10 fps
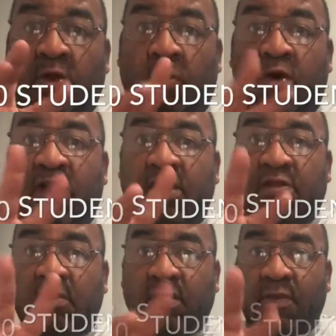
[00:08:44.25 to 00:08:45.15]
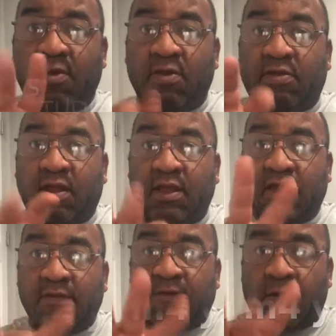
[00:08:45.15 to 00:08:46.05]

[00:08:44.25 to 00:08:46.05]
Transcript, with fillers: going out into the community looking for